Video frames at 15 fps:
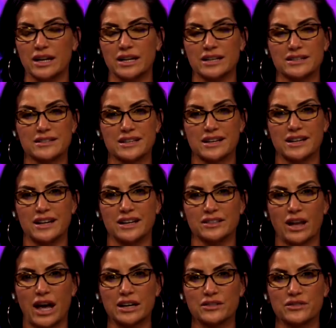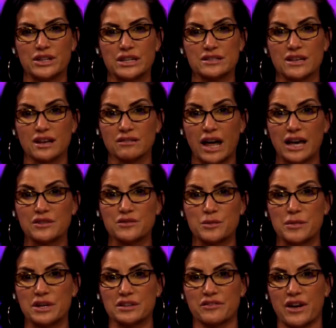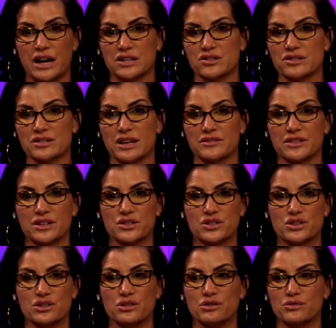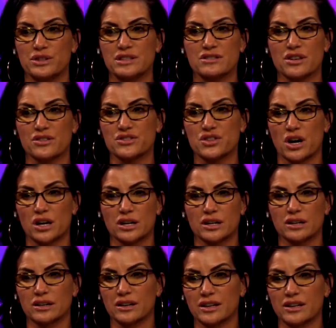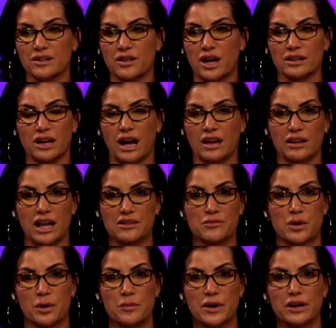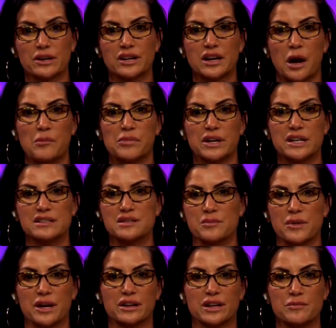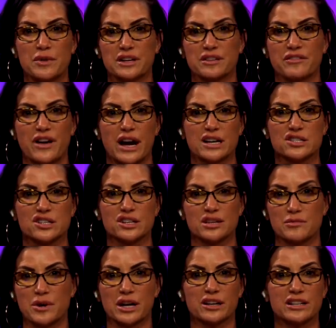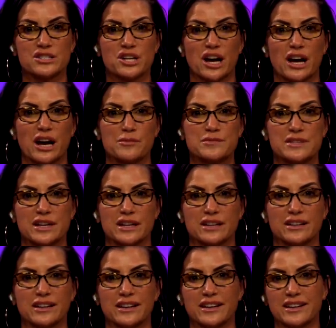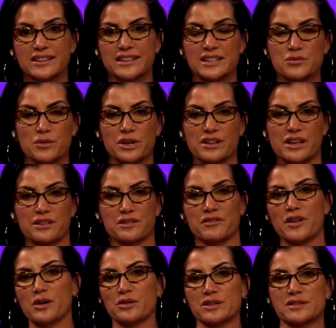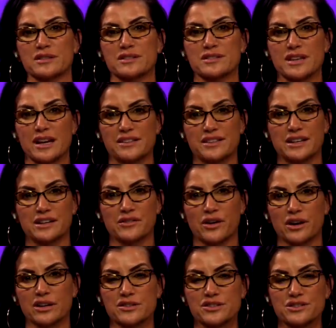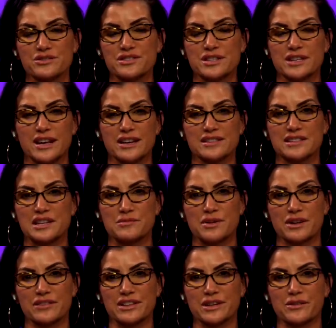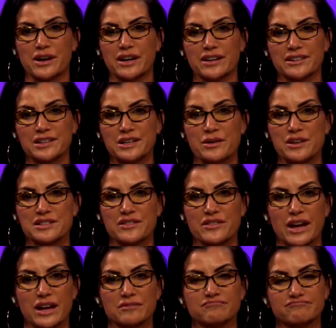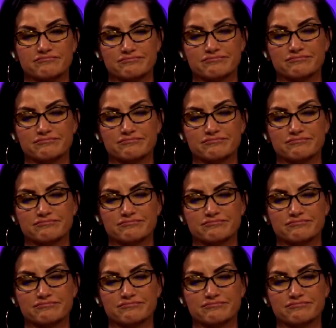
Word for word: And a lot of the manufacturers out there too, these all started, you know, a lot of them are American companies, American manufactured, American jobs. And that's one of the other focuses, I think, of our issues today, is keeping everything right here in the US of A.